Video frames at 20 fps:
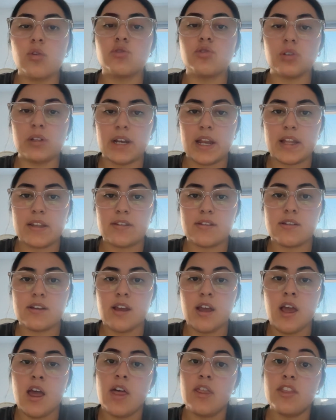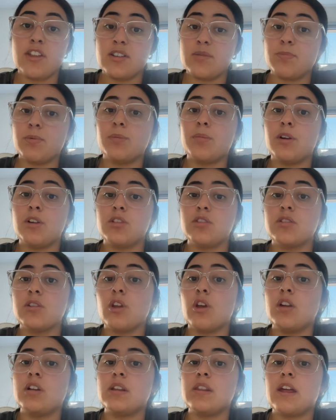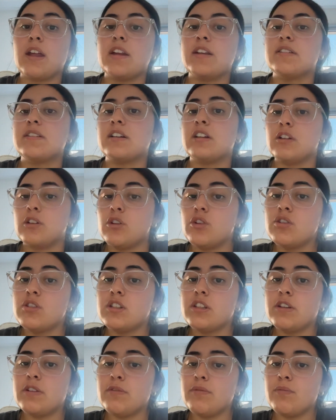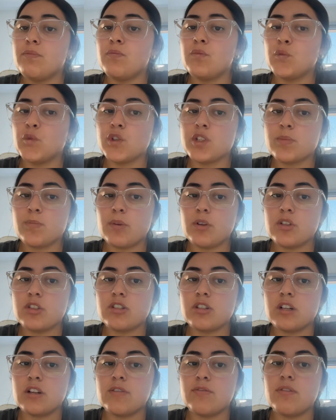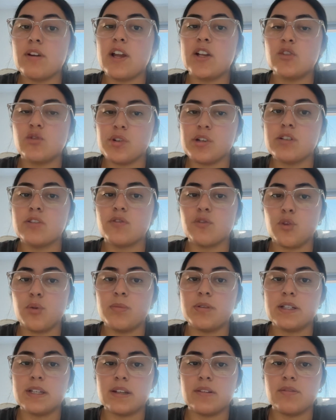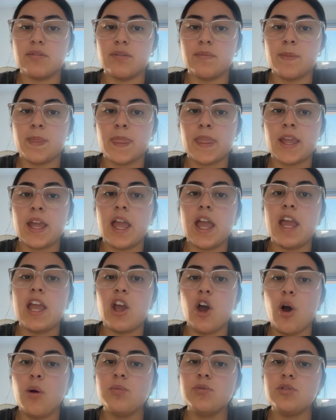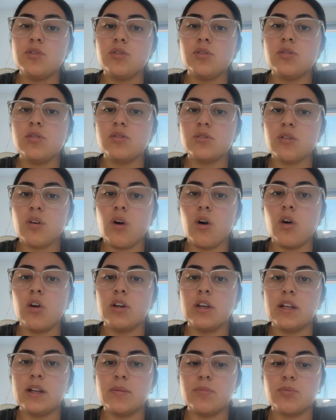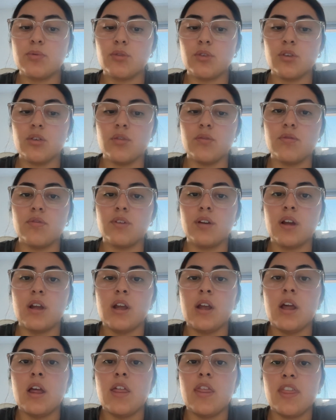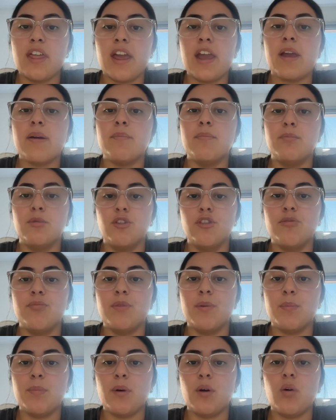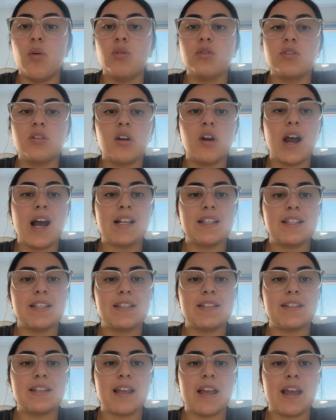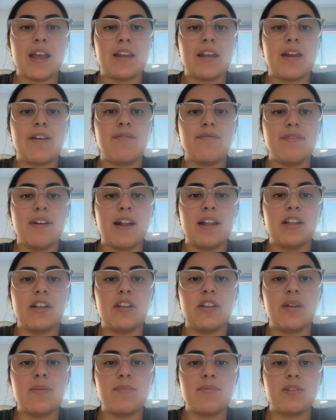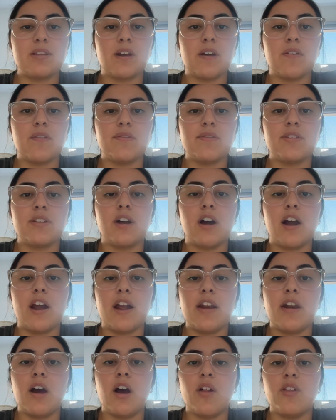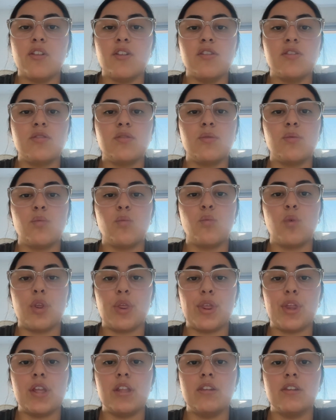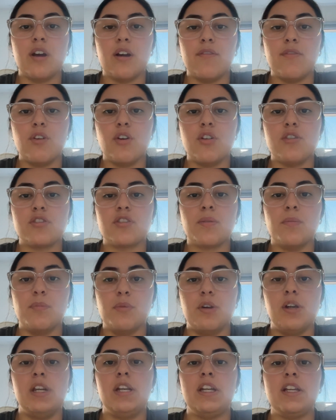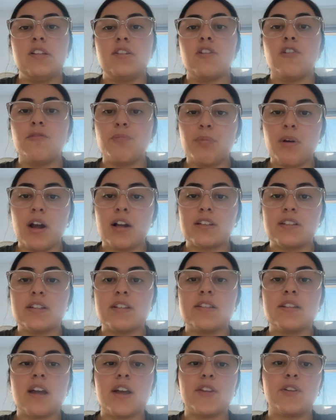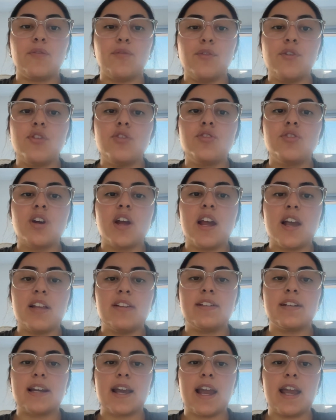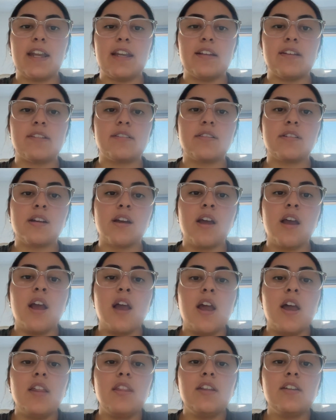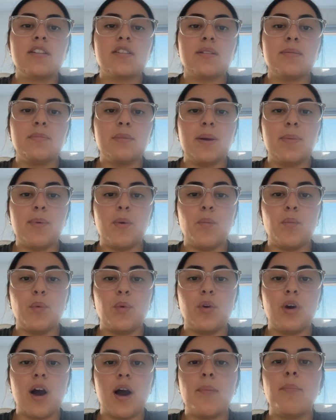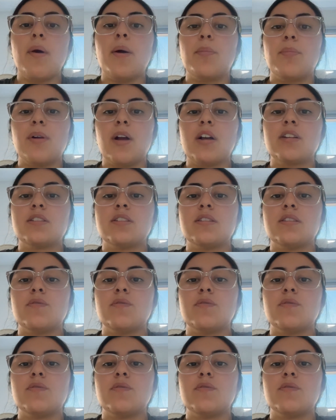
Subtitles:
lens. This promotes learning that is inclusive, responsive, and transformative. It helps students not only improve their movement but also understand and value themselves and others within diverse communities of practice as future educators. This commitment will guide my practice